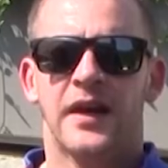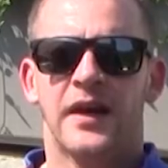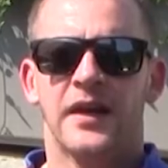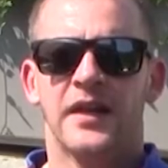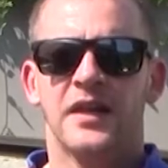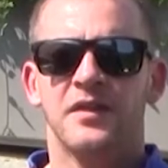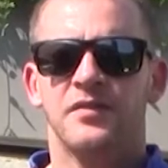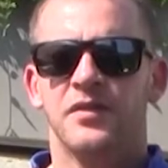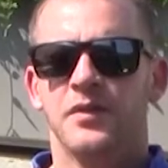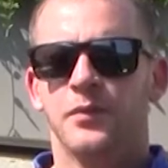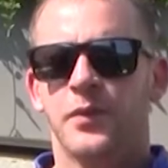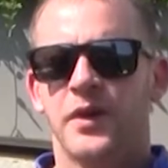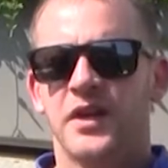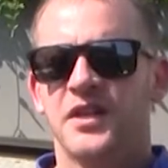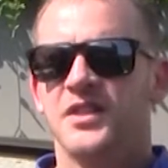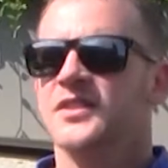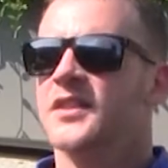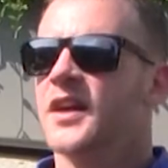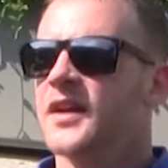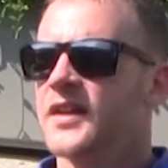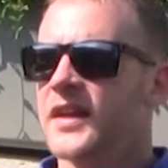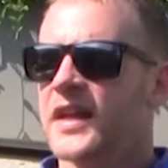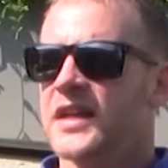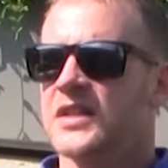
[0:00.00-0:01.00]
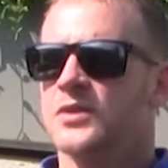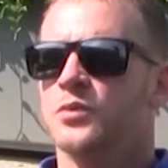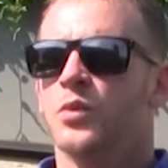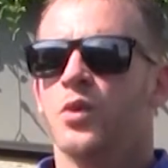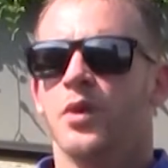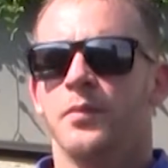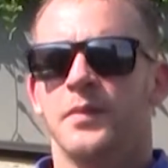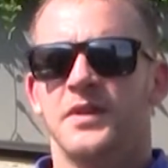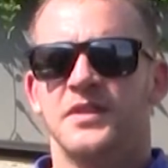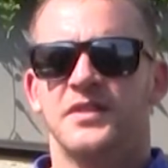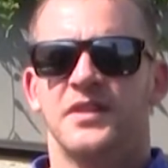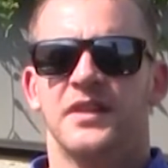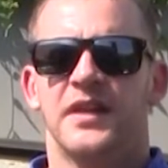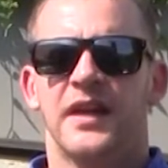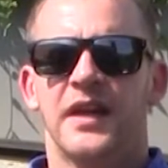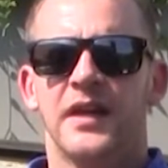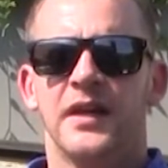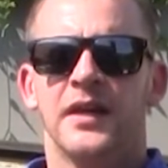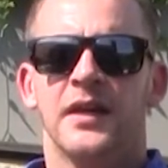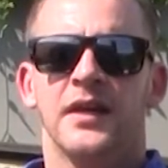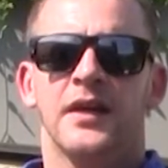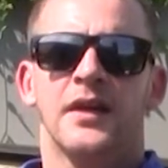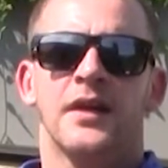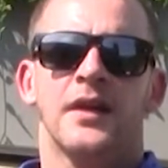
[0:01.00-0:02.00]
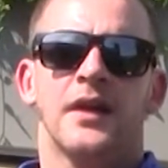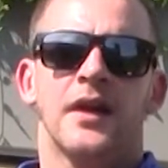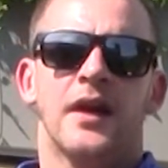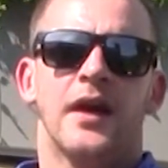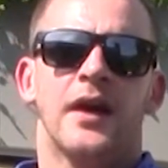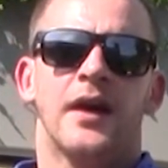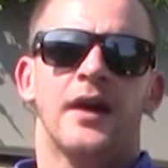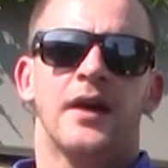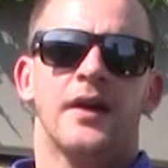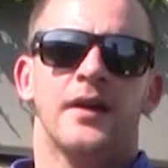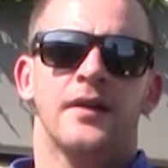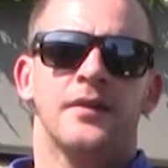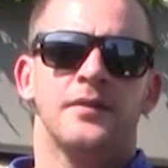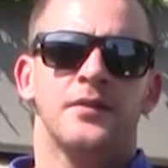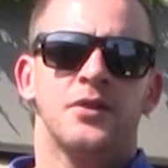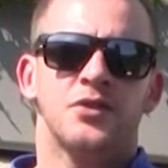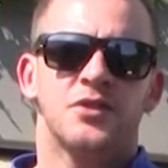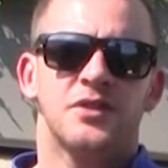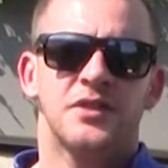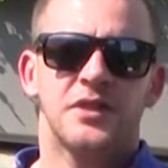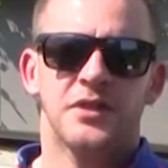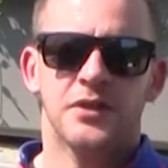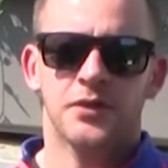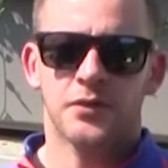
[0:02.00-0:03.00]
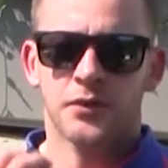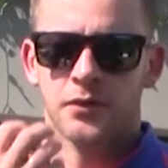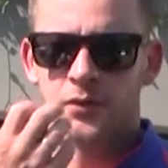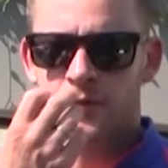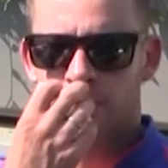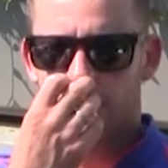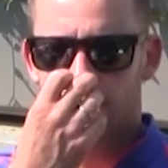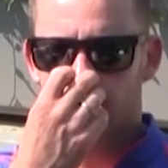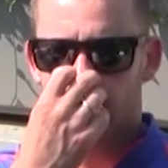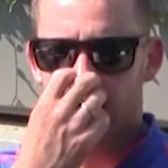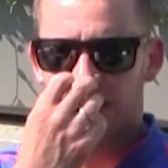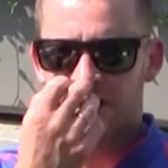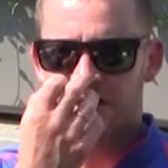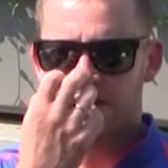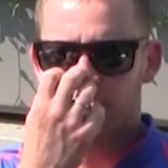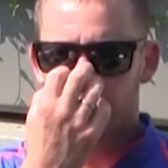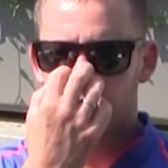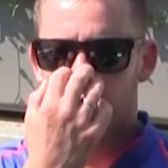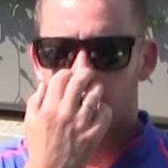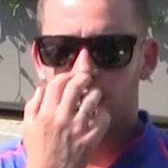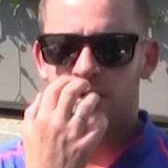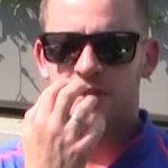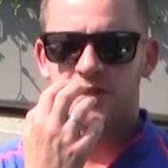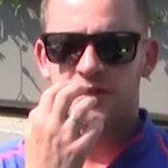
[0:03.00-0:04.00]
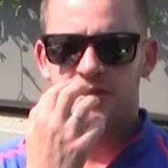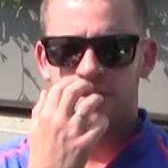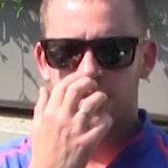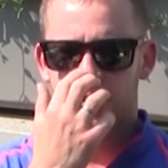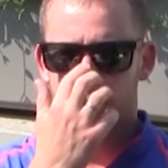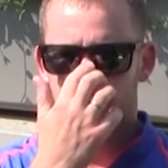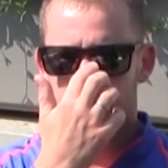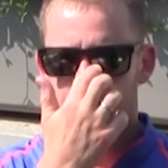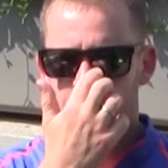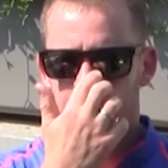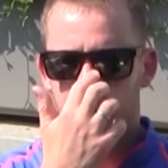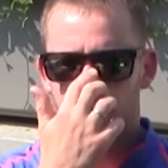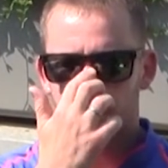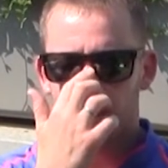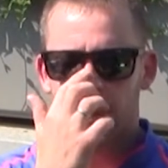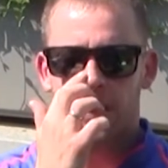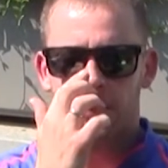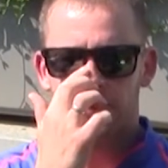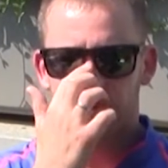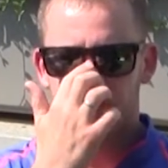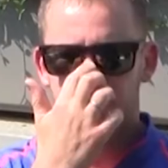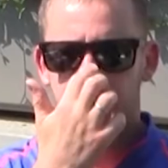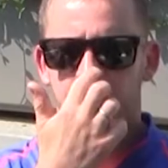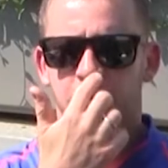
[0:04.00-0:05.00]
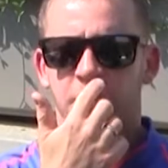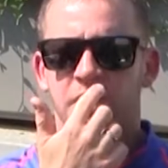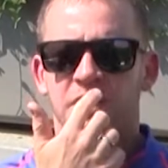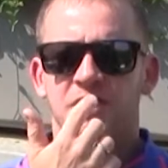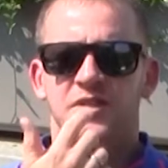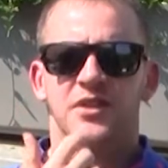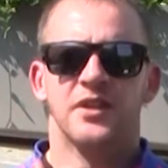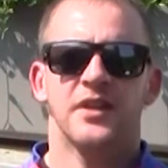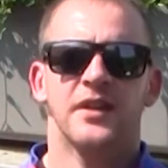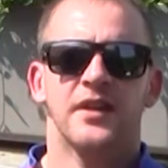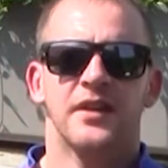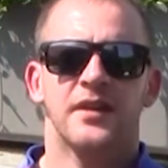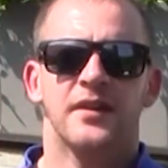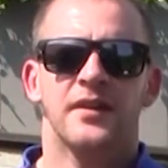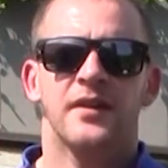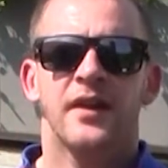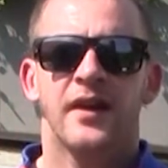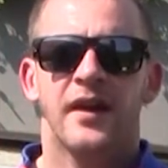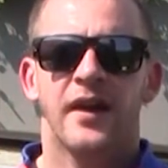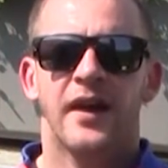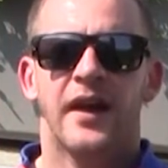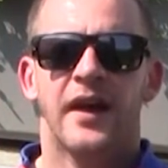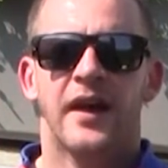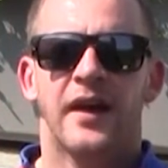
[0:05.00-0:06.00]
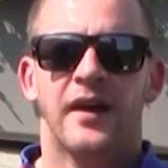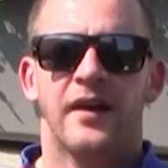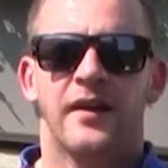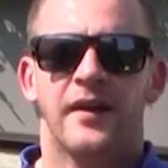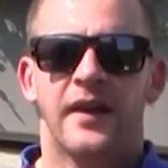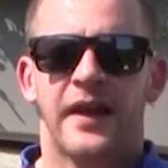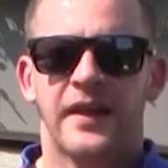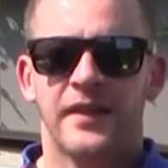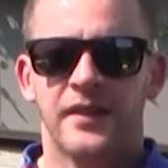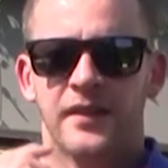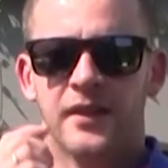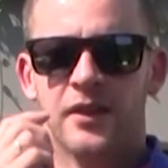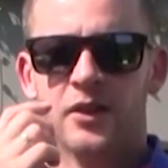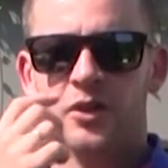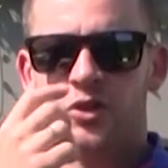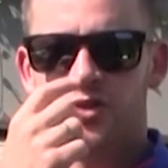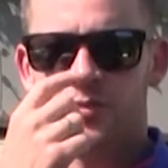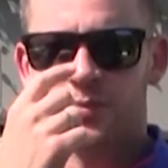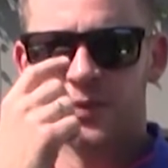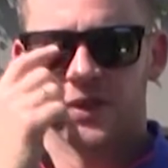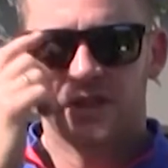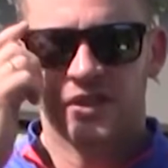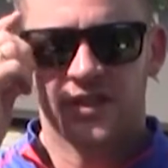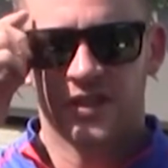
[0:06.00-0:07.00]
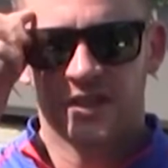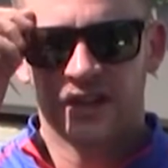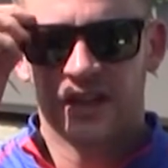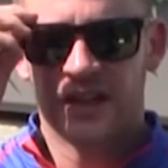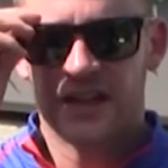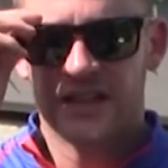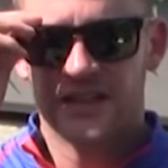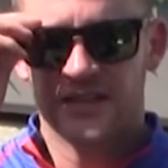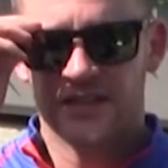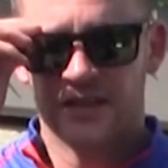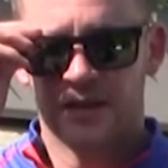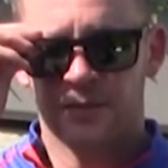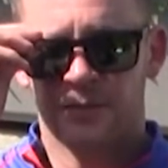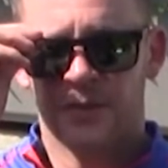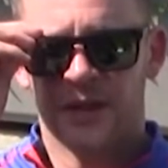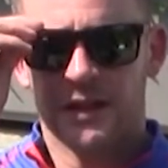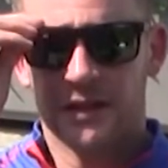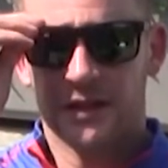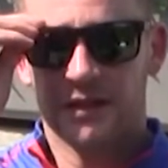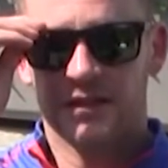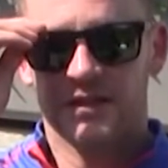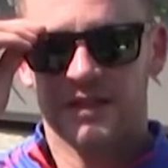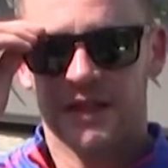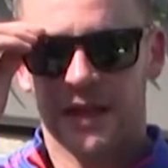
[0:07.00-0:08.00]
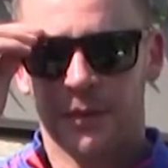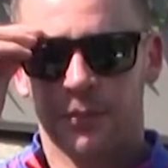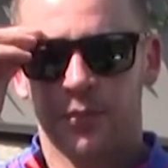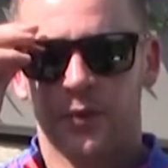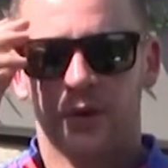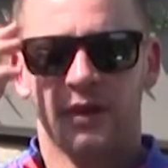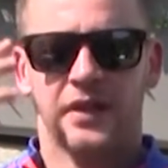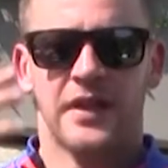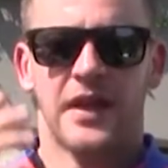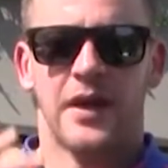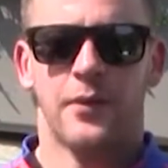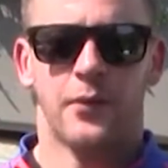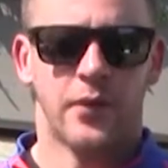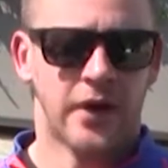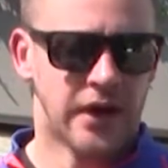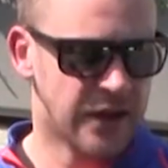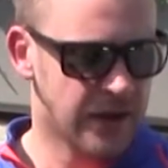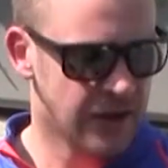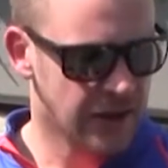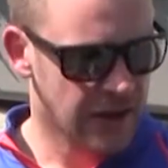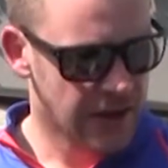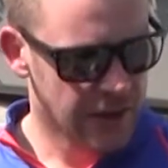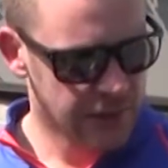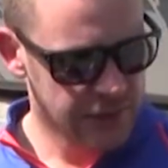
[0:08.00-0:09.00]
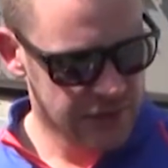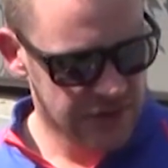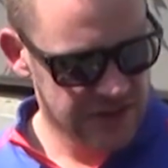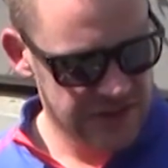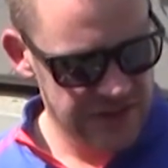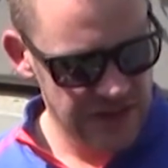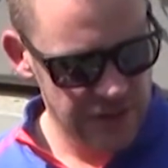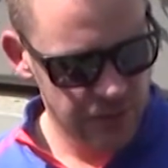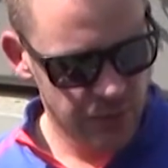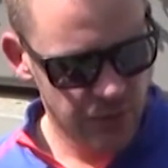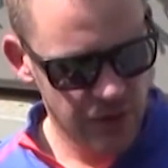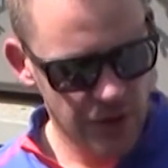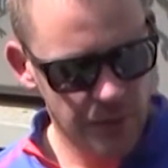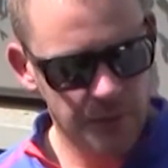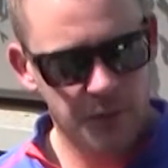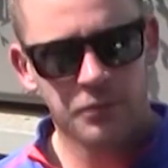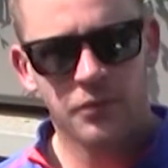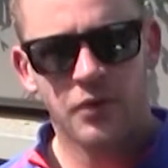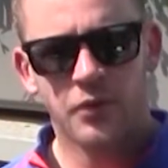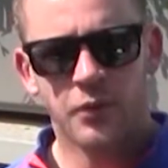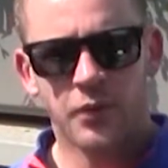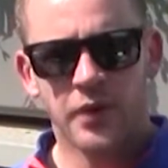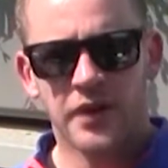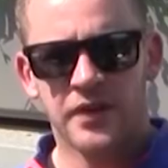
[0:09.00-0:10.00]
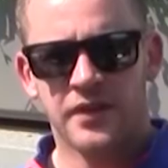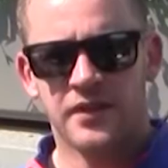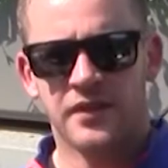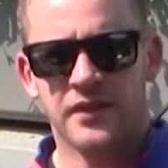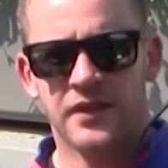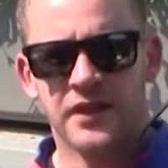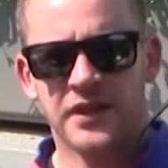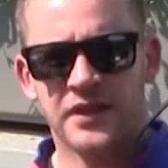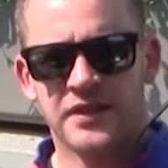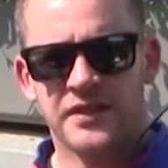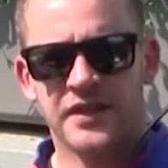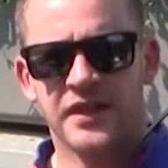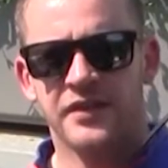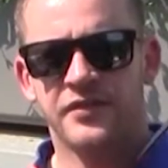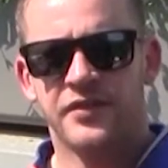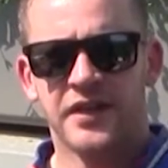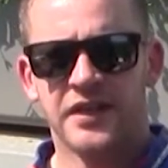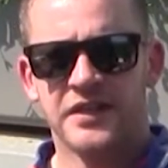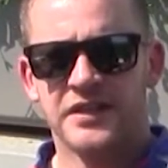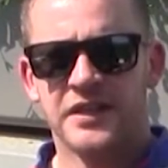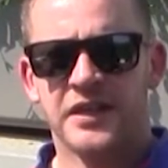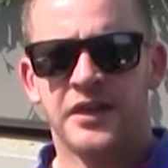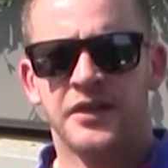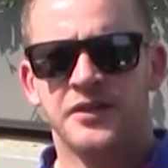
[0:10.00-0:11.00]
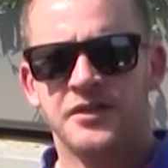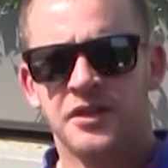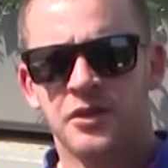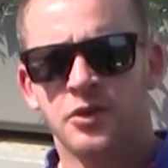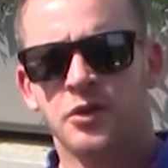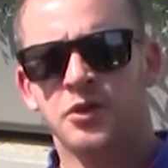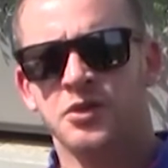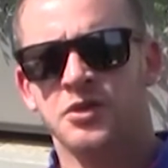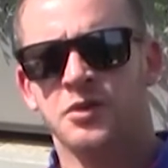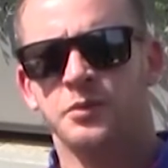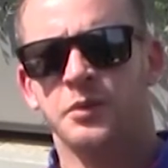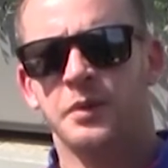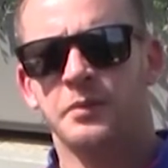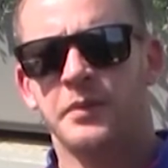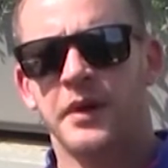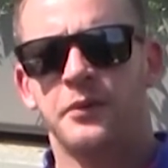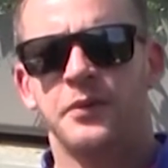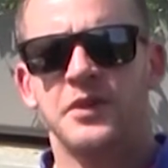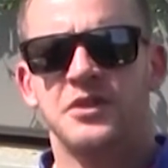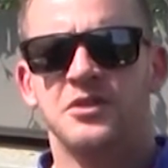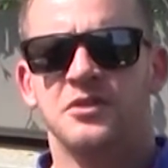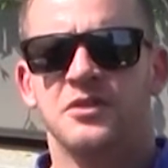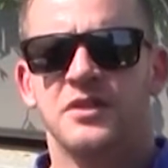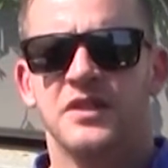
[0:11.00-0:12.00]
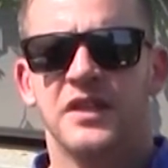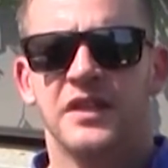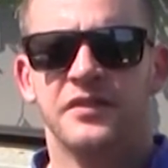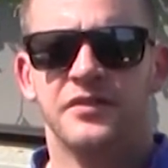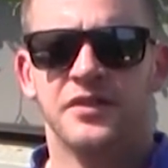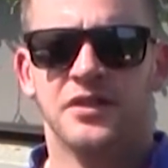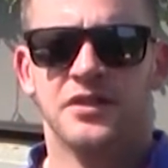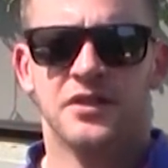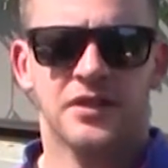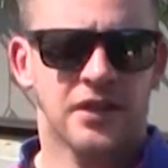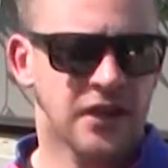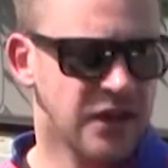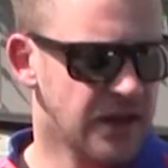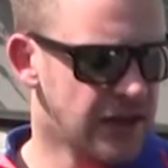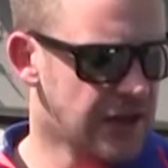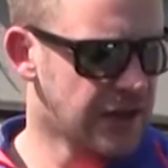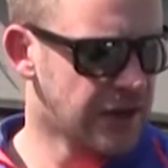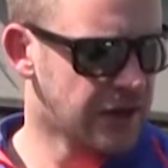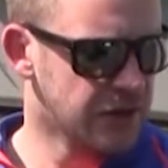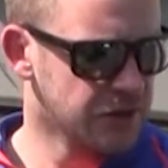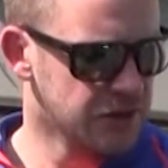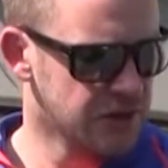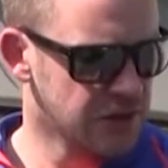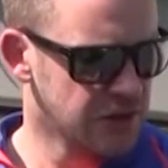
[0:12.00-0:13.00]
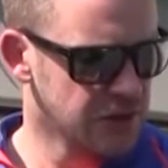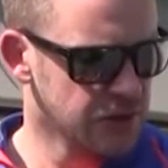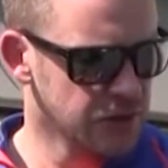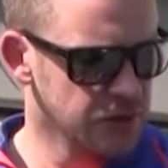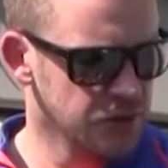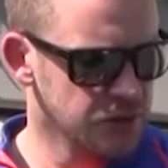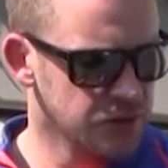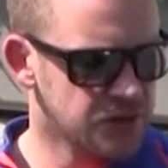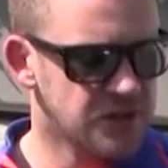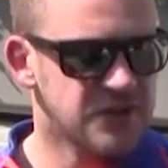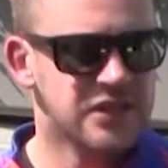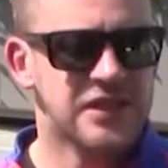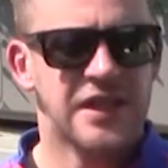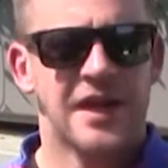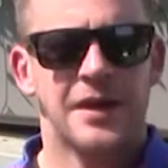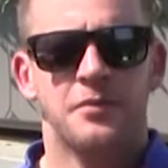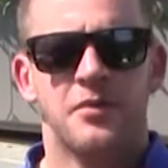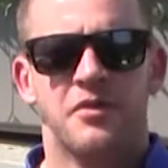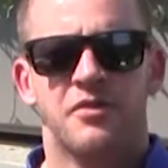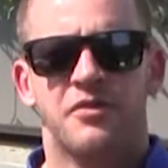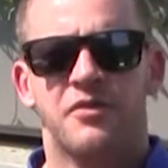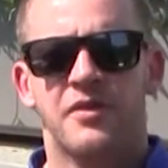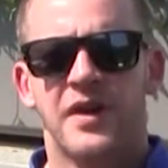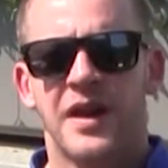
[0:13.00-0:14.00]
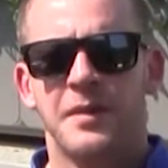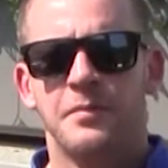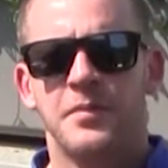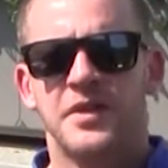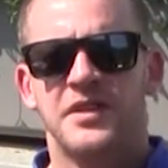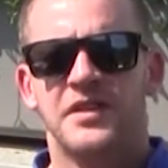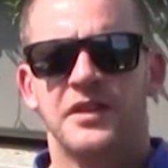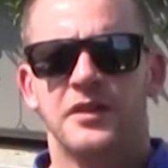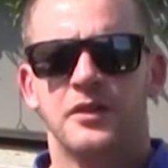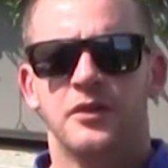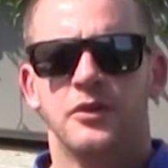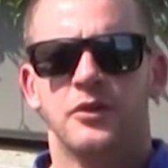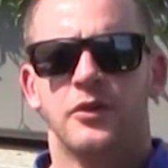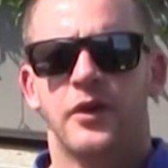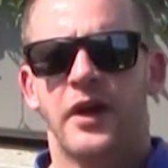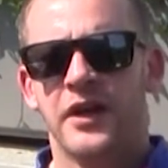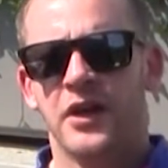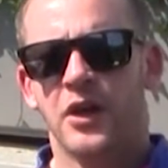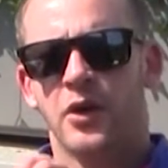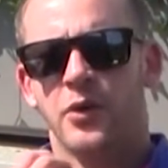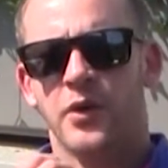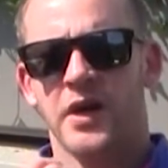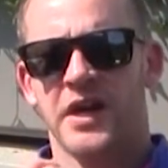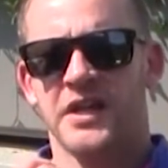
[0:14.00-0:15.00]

even when it's not as warm as today. I still notice some perspiration here, and the nose bridge gets a bit slippery that way. It was the same problem with the Sliver XLs and also with my original Slivers, because they all use the same frame material and no